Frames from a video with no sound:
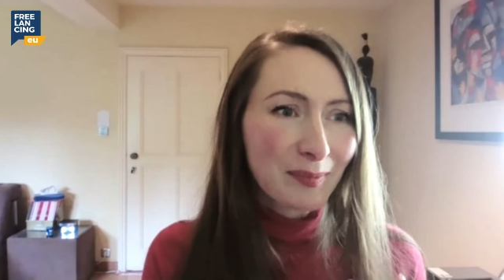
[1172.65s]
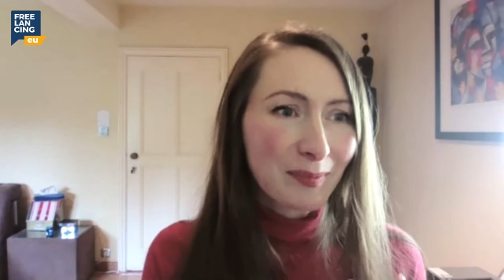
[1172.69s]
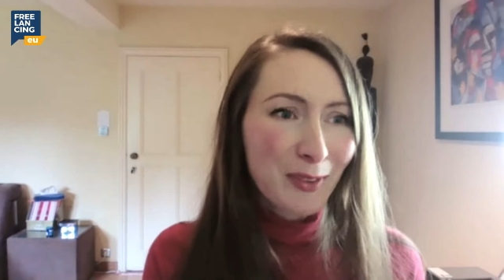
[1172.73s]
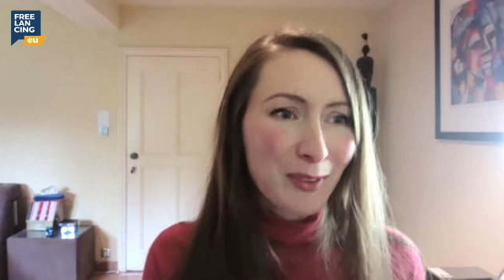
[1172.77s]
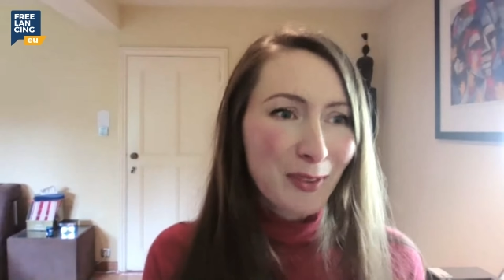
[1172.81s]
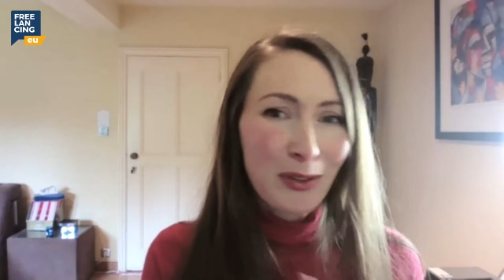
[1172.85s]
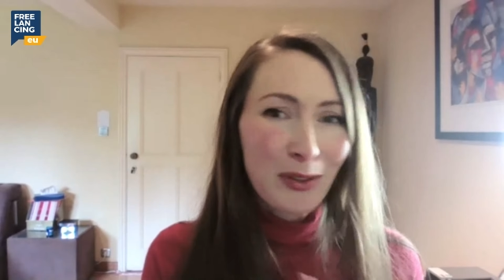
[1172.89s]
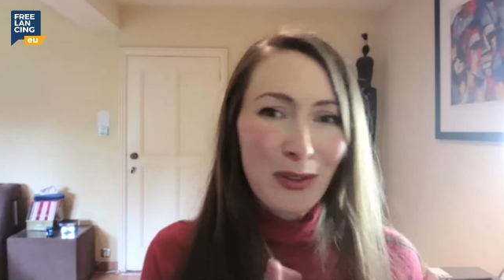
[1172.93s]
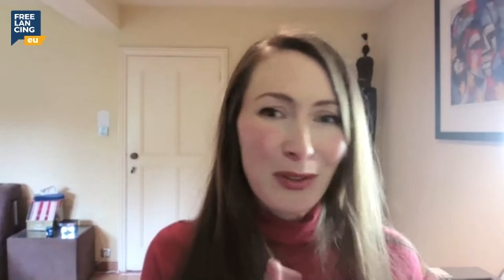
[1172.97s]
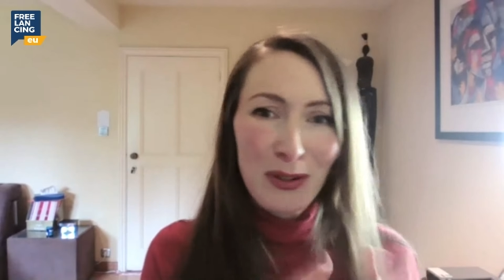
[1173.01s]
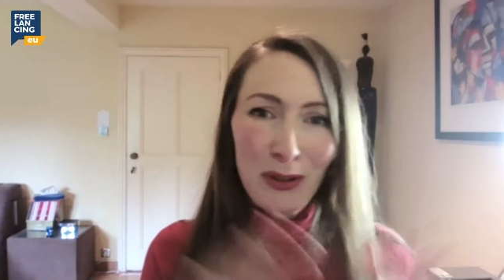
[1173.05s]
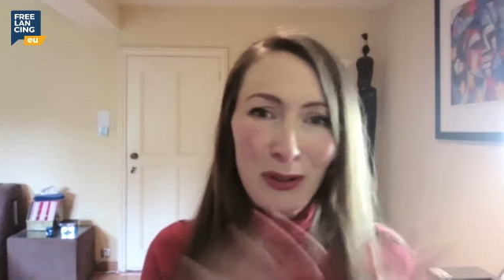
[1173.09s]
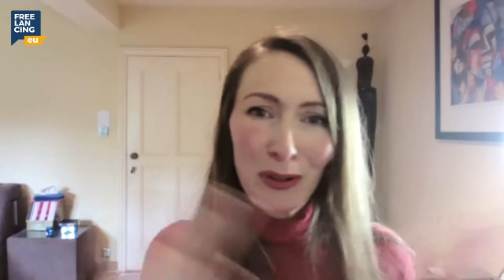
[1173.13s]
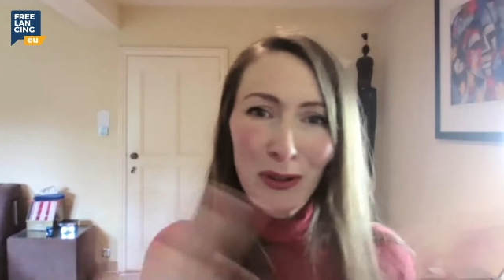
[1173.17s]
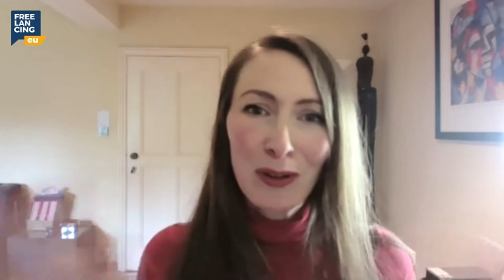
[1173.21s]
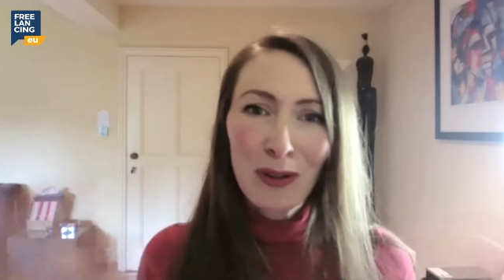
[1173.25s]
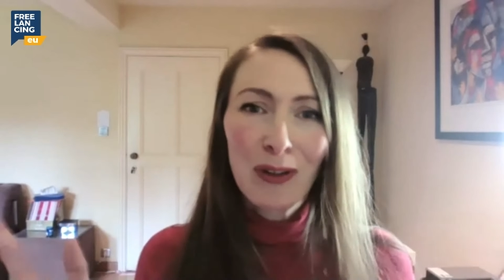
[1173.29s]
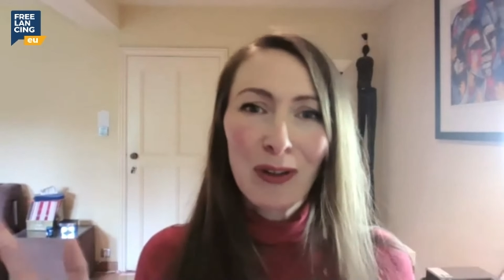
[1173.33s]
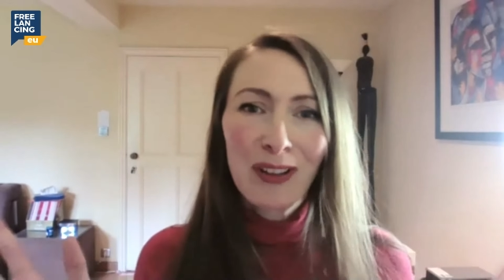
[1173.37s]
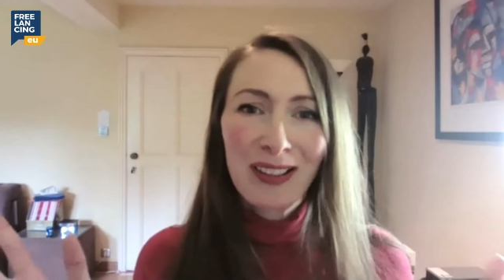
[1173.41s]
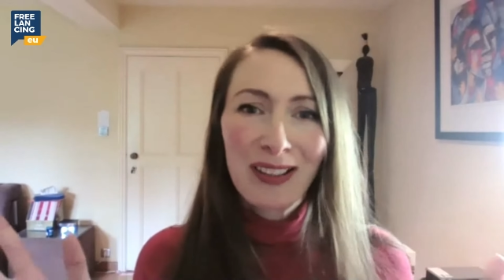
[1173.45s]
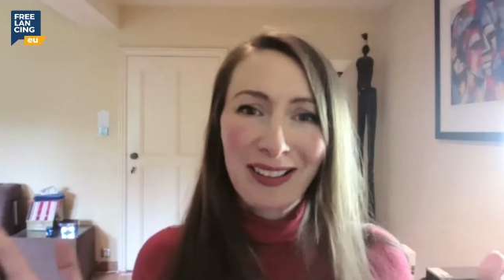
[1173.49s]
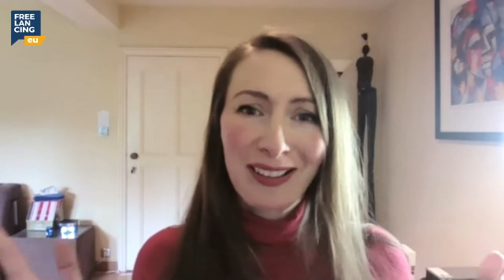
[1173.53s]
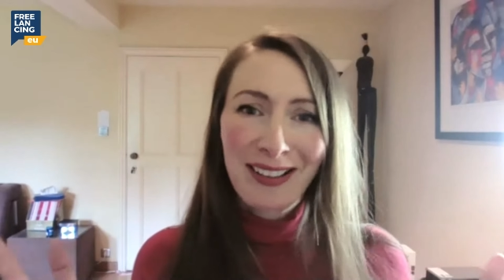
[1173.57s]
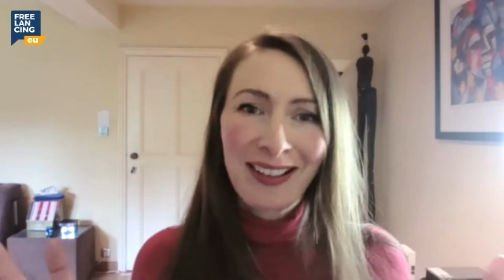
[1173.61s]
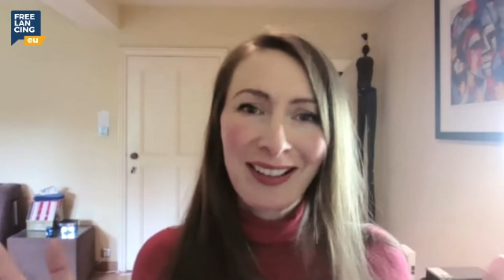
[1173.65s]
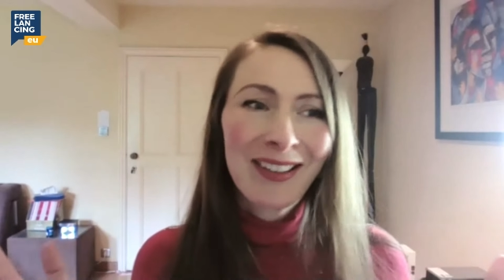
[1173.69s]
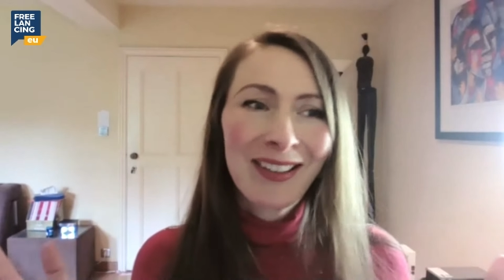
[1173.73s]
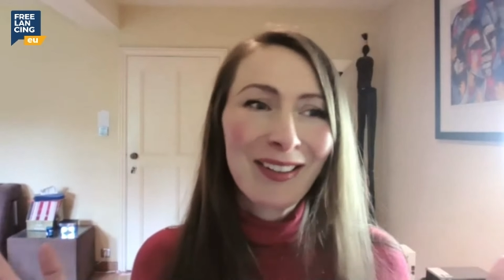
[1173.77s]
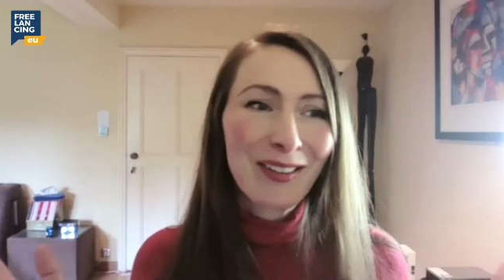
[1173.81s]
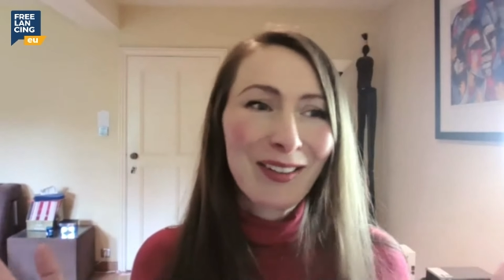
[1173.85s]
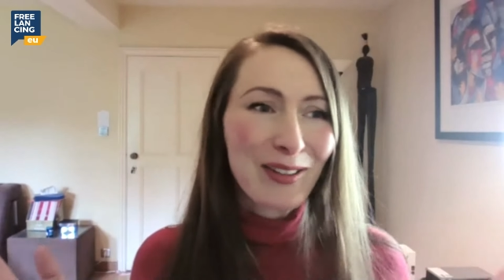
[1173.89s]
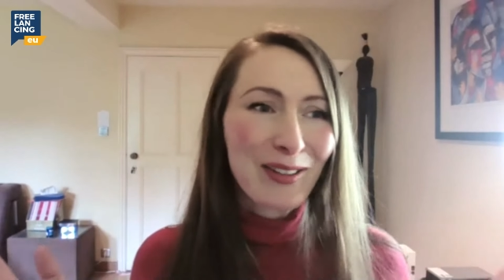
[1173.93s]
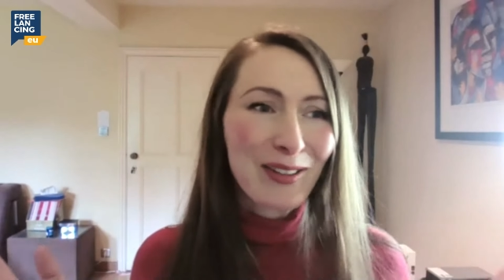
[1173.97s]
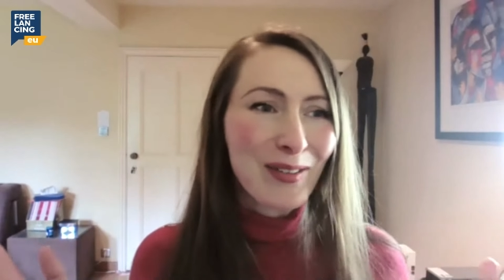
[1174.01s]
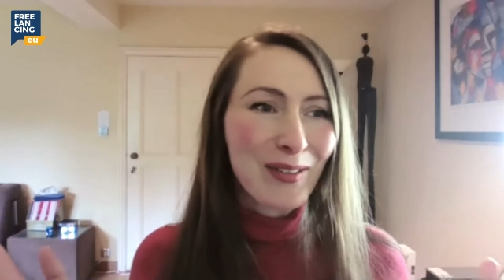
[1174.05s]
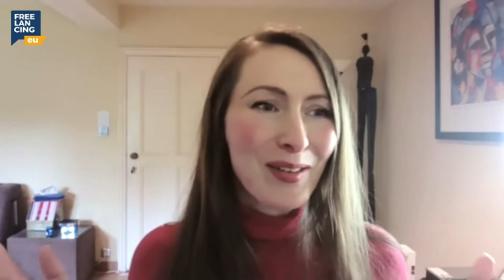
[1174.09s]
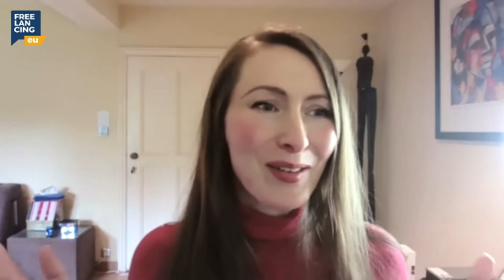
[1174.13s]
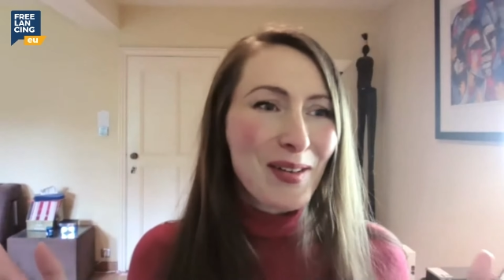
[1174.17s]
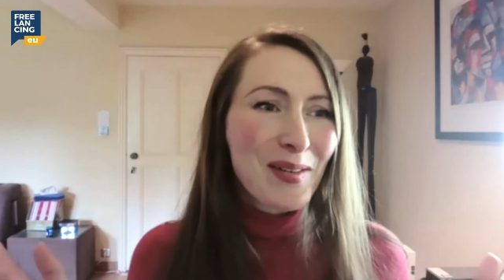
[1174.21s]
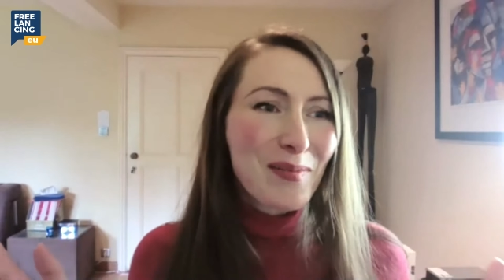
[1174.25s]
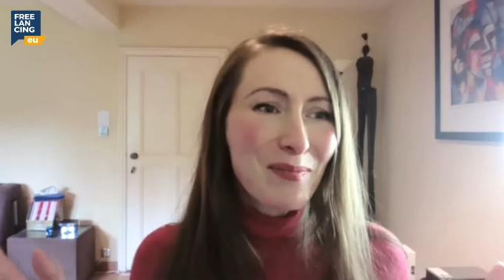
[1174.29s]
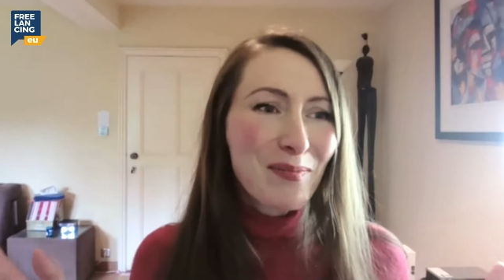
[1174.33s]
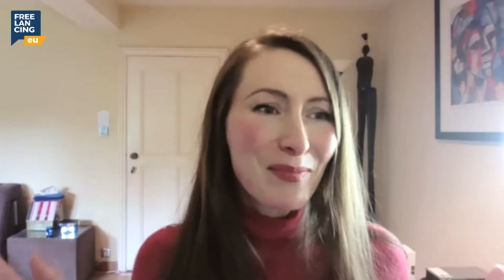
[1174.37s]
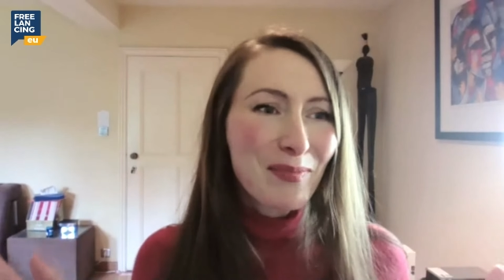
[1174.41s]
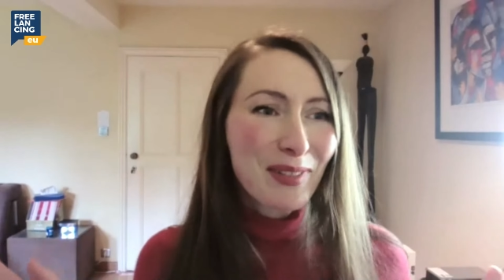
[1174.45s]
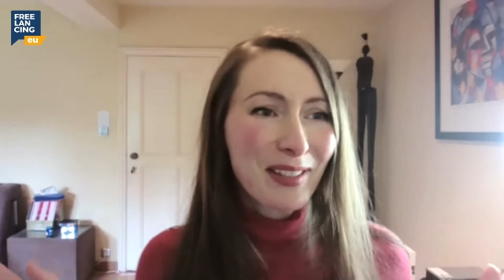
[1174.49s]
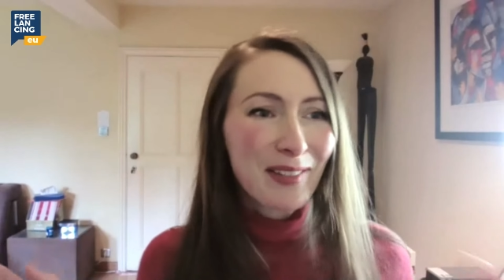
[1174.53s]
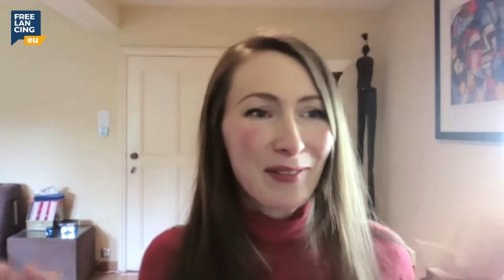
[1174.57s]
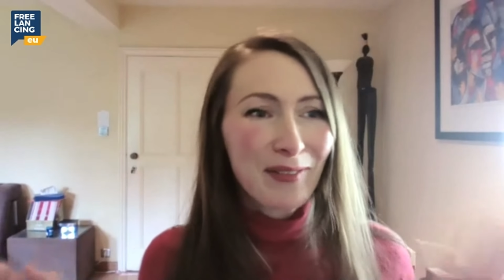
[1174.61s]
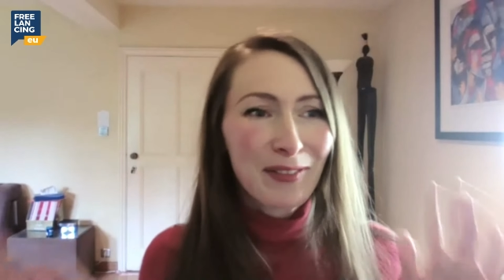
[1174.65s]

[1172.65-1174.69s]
So it's not only, being